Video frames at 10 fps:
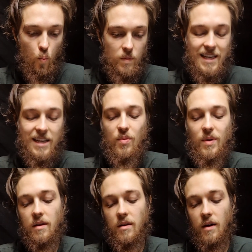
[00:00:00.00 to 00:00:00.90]

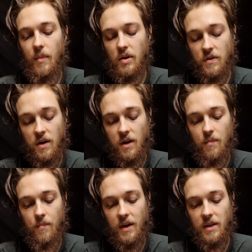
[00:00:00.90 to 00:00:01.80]
decreased the amount of
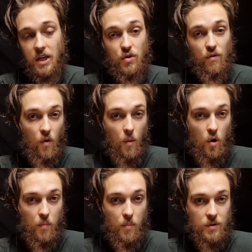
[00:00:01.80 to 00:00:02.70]
time I schedule for
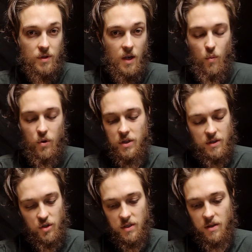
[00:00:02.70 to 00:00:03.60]
blog posts, which is
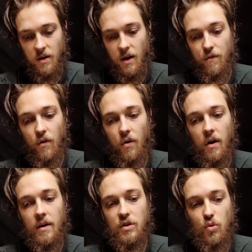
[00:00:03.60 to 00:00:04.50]
just now for
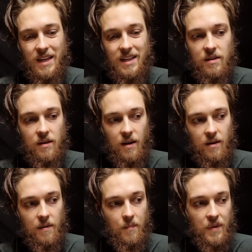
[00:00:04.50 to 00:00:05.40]
tweets
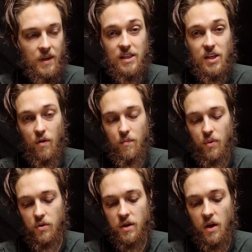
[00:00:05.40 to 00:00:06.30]
and Instagram
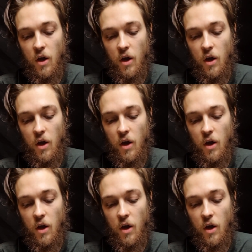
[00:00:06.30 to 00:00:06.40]
posts,